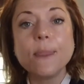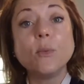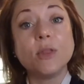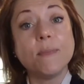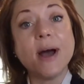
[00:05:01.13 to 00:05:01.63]

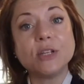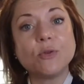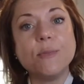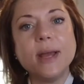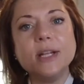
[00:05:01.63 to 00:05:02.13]
With a
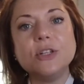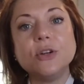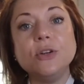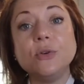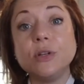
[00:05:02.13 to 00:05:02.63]
password manager,
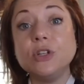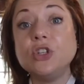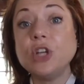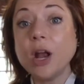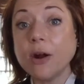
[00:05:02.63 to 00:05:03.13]
you can
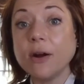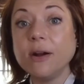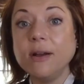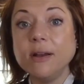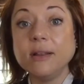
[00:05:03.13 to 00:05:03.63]
share
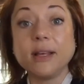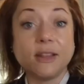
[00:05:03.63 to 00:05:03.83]
like the